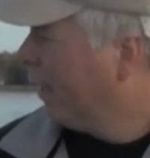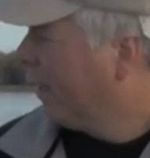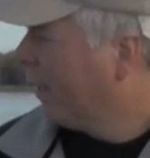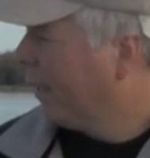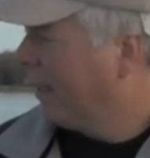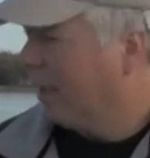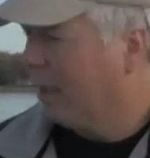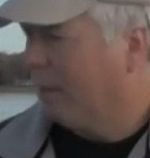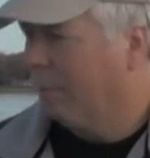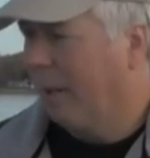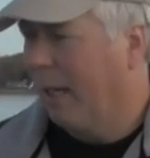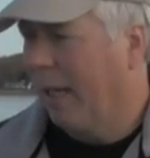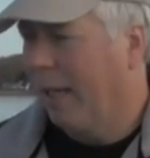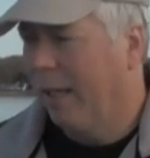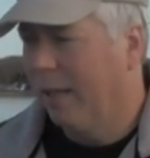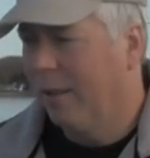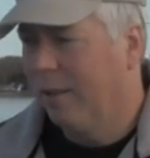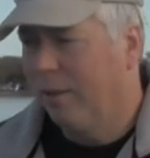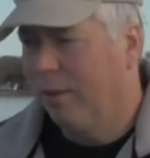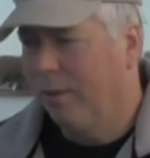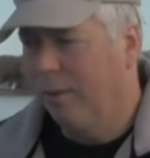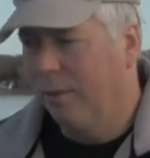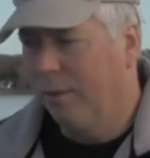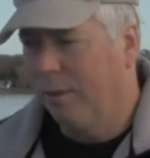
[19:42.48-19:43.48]
getting back
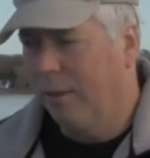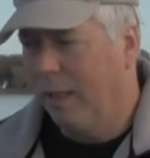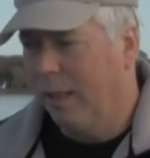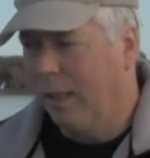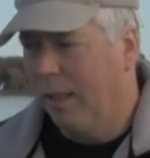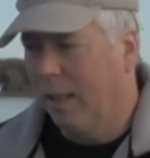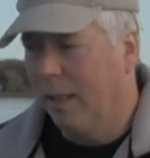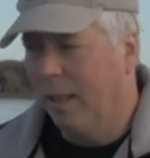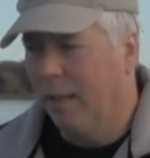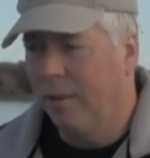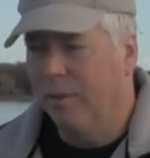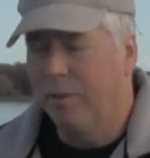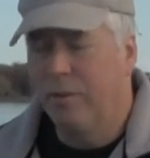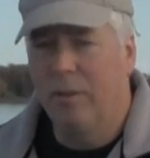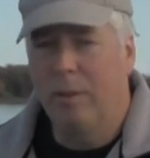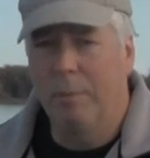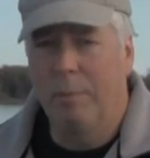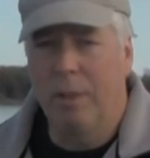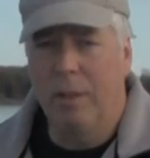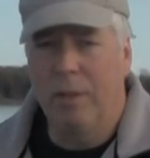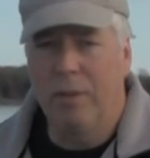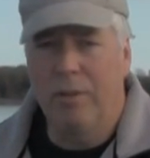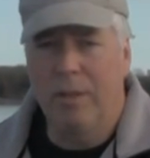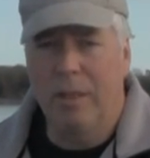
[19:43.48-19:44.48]
to the
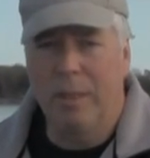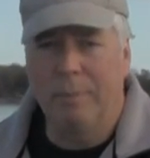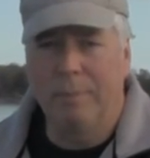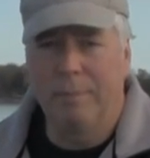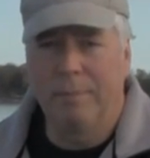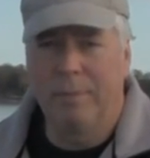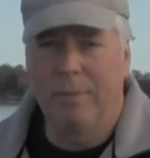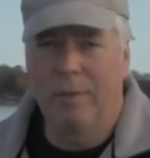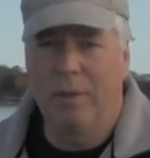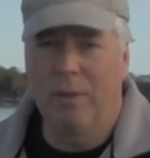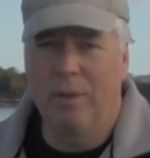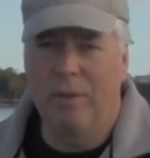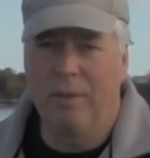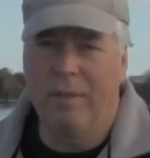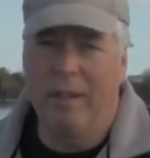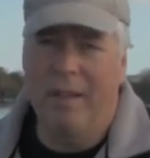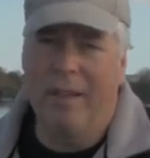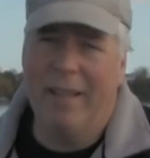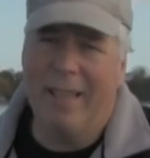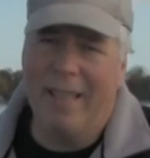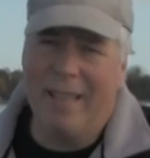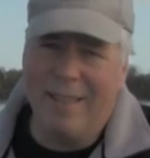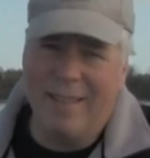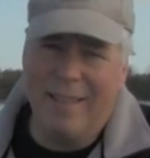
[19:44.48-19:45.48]
distributorship, so it's
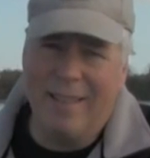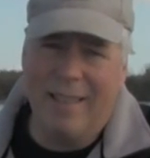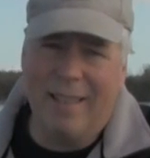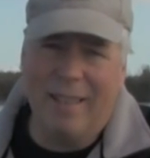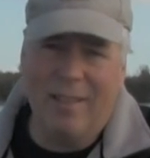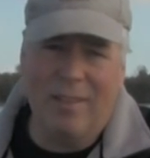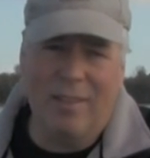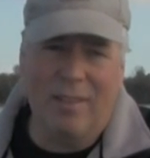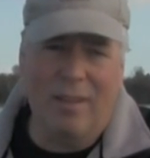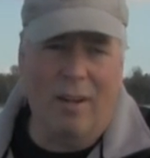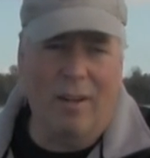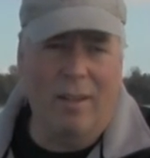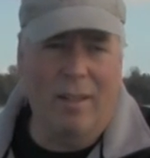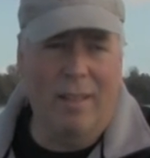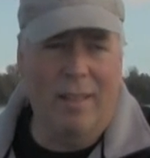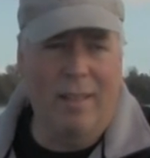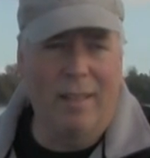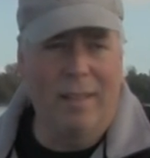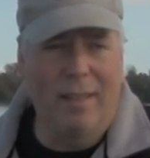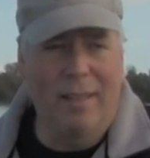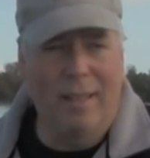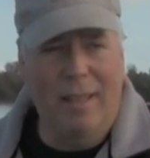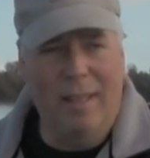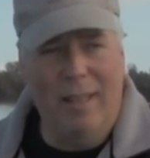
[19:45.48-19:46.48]
very easy to get started.
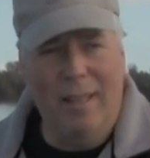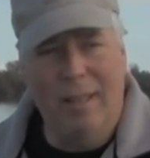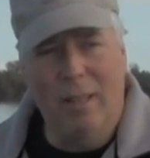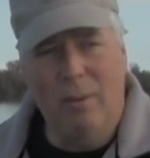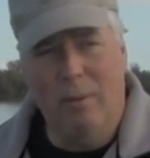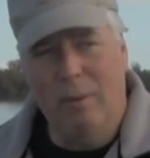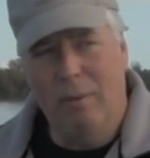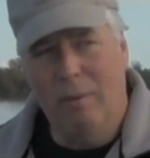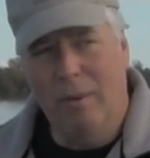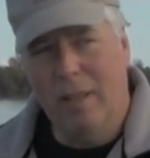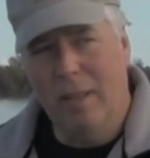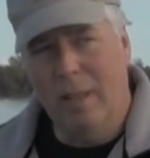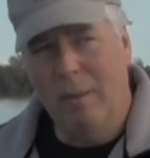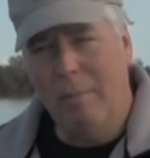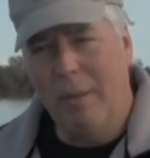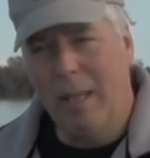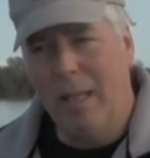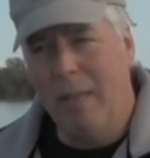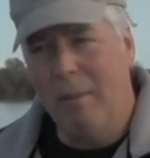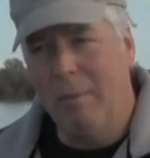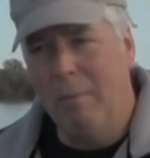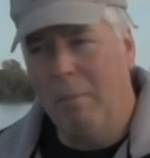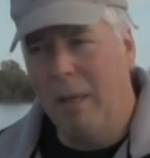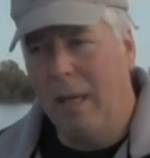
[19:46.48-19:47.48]
We
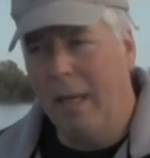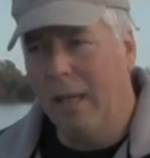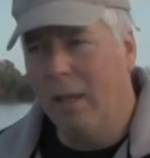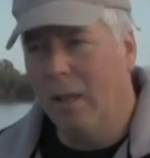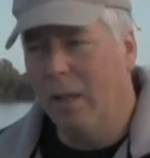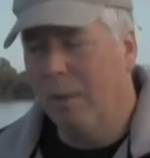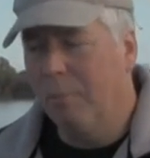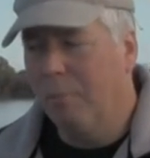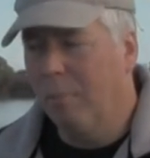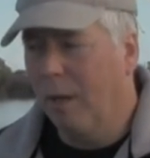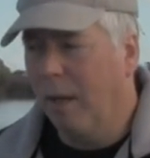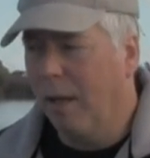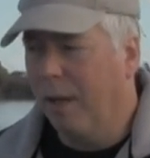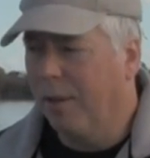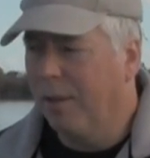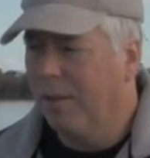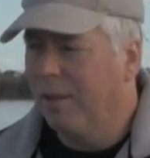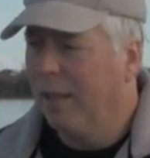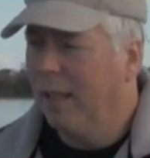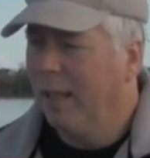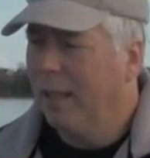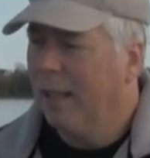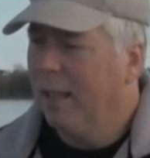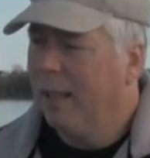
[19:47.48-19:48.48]
recommend buying all the
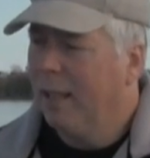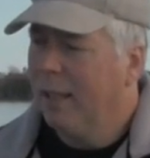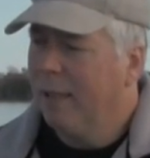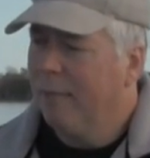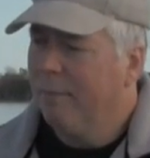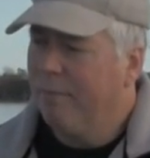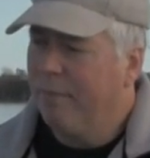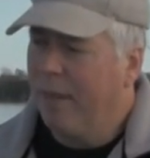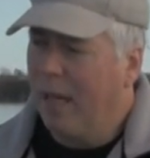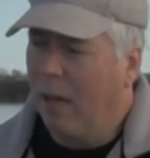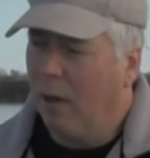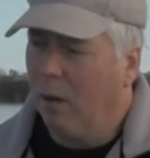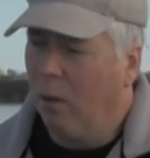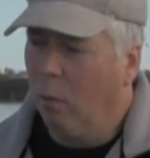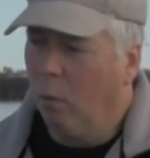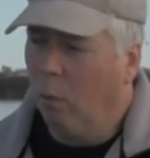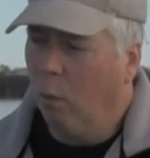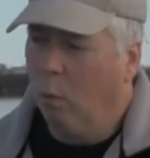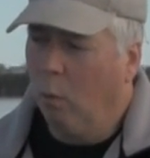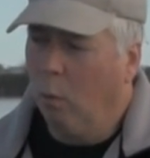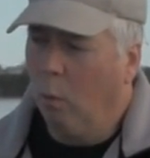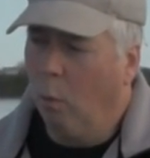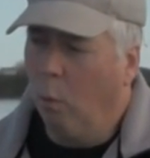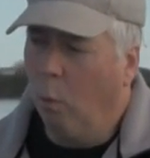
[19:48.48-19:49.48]
products. Now,
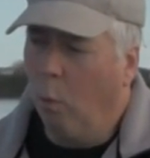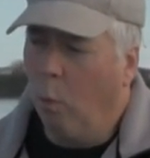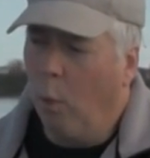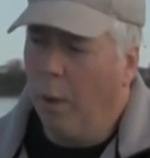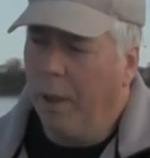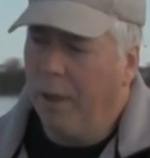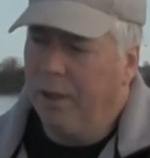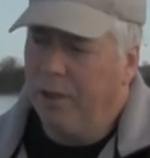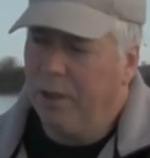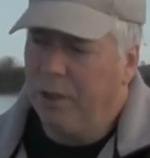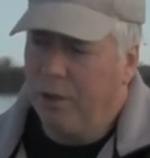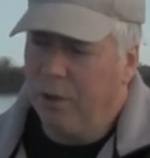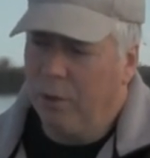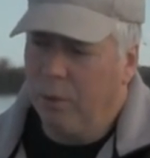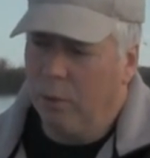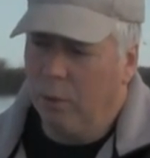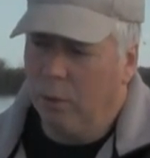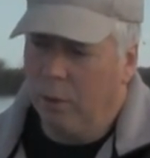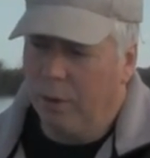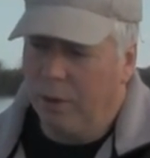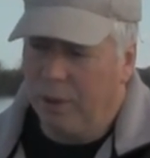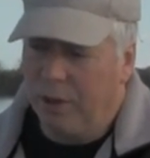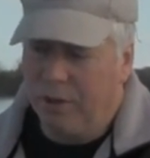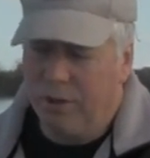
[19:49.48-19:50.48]
once
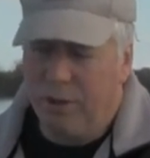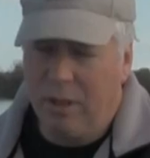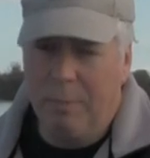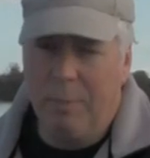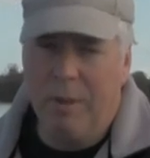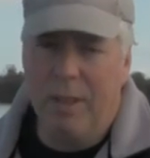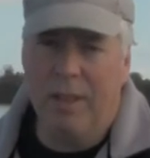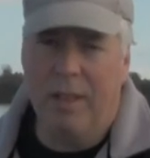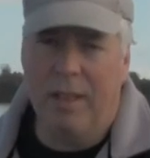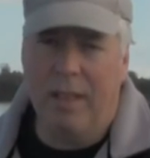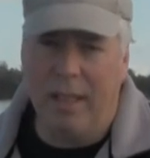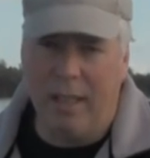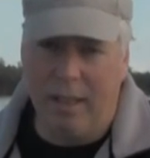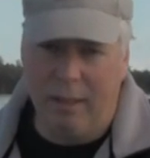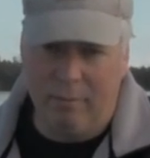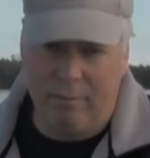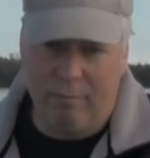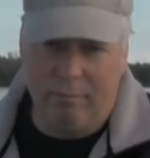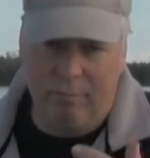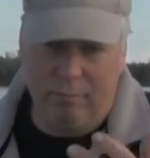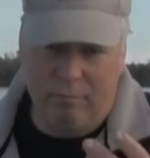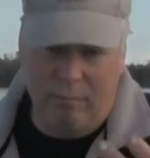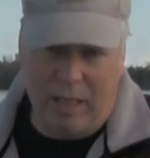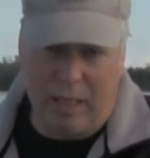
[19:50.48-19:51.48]
your distributor kit,
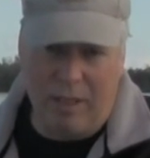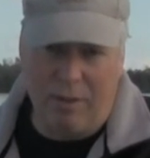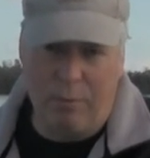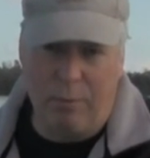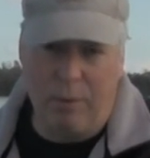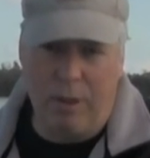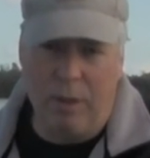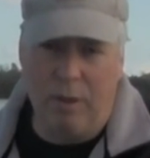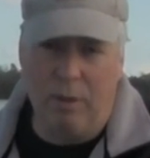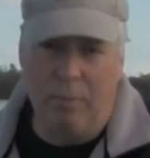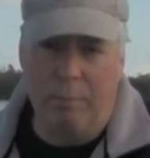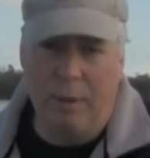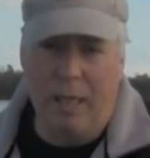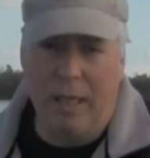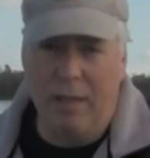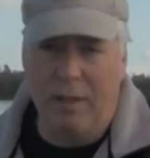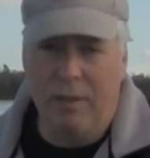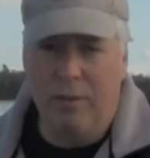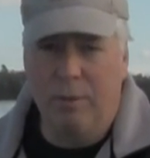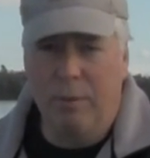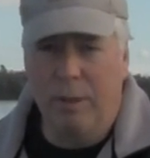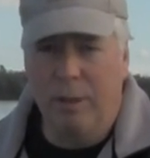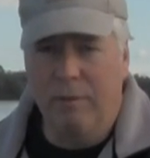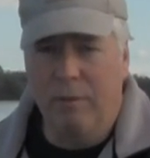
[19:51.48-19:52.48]
that's what you pay the
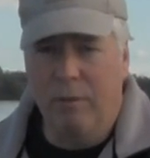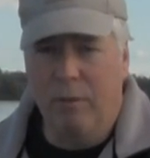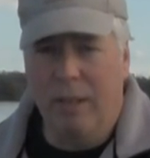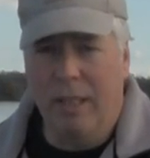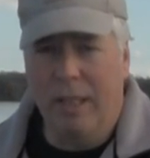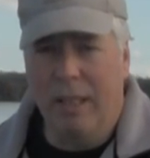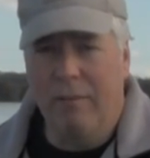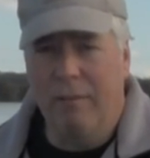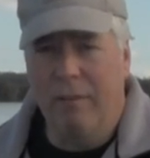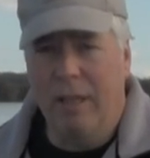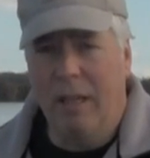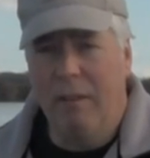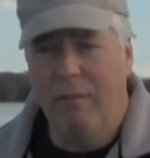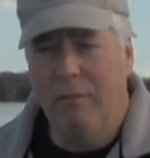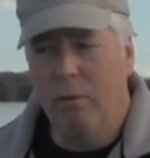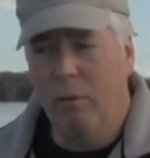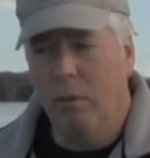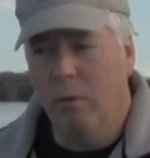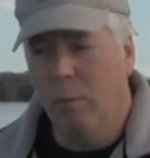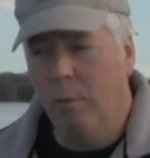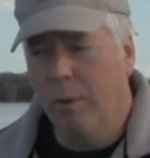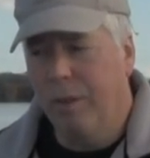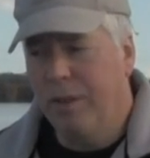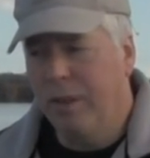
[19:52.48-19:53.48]
$24.95
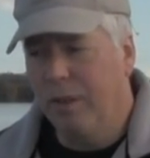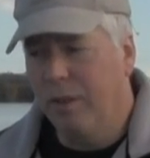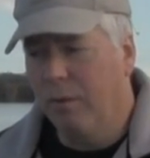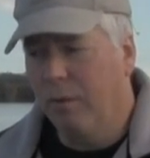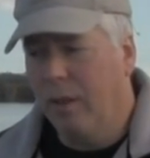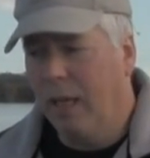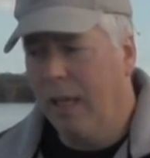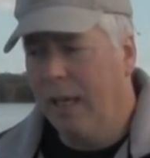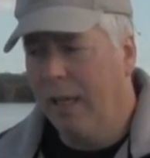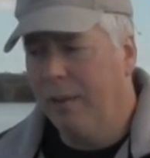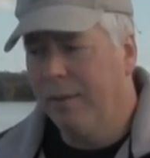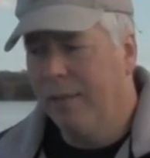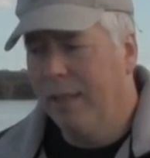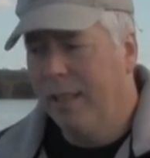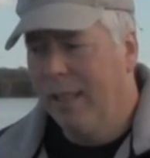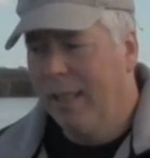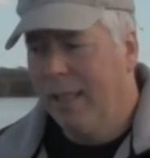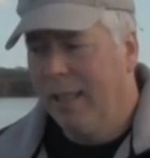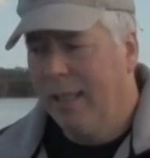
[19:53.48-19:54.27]
for, once it arrives,